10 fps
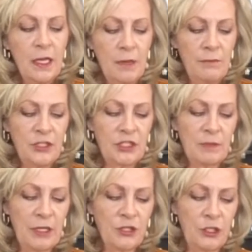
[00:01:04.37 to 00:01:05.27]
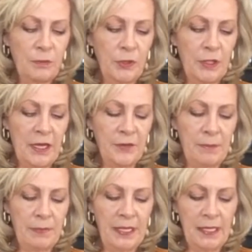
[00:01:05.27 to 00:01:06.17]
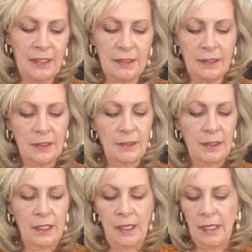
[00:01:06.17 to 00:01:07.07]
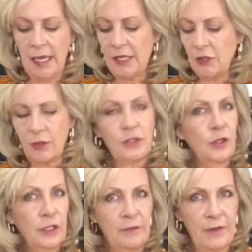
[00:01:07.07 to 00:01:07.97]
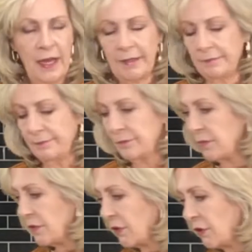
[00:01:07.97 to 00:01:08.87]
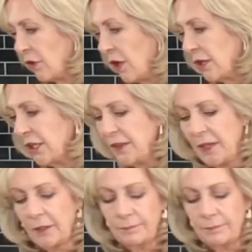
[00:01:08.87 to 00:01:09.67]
but just make sure you pull out the pit, and you're totally fine. So you're all good there.